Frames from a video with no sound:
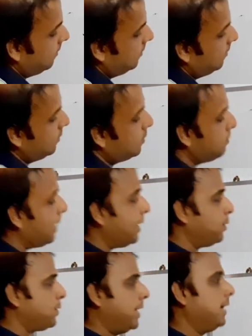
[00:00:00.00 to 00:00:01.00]

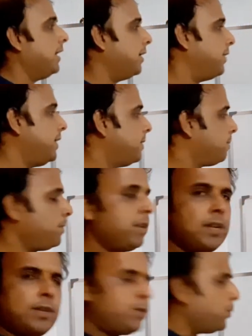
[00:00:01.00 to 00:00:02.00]
Spirocyclic, right?
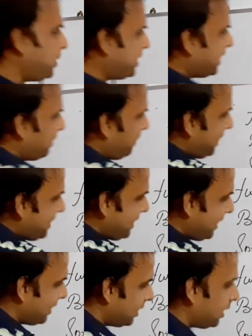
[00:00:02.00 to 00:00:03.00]
So these are the
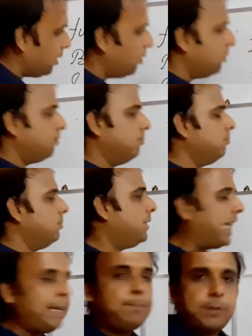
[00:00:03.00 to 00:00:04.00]
basic,
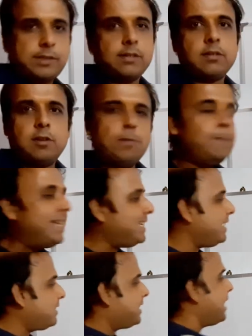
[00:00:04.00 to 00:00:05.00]
types or basic
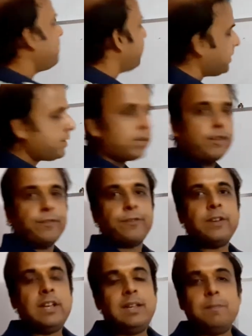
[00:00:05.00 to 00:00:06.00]
segments of
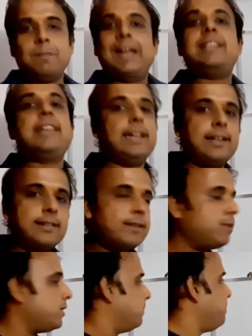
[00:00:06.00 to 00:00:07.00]
bicyclic
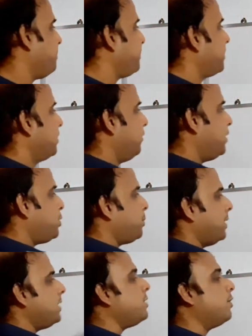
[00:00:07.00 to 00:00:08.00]
system. First
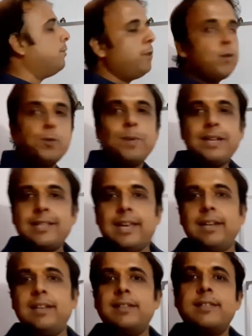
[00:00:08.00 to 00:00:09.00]
one is your fused
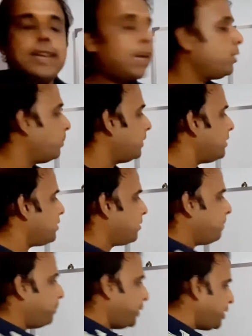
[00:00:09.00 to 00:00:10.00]
bicyclic, the second one is your
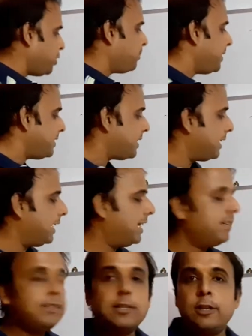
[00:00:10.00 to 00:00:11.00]
bridged bicyclic, and
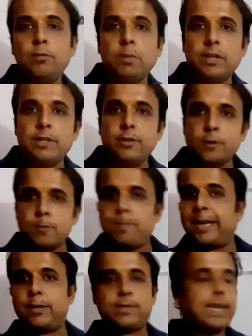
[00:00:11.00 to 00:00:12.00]
the third one is your
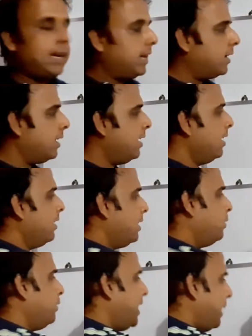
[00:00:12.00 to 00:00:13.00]
spirocyclic. Now
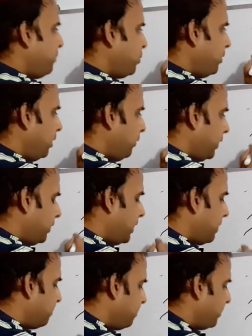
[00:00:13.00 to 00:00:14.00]
we have to deal with
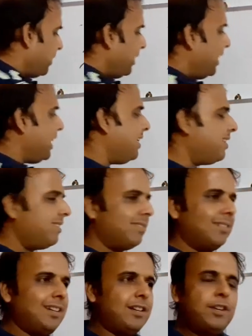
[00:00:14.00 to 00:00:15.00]
them in
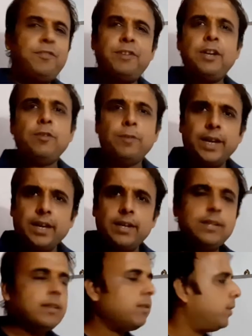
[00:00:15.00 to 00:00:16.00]
a different way, right?
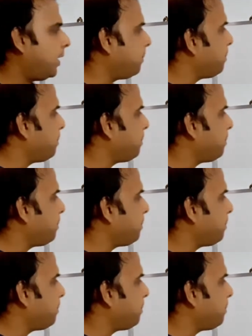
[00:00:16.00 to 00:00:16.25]
Okay.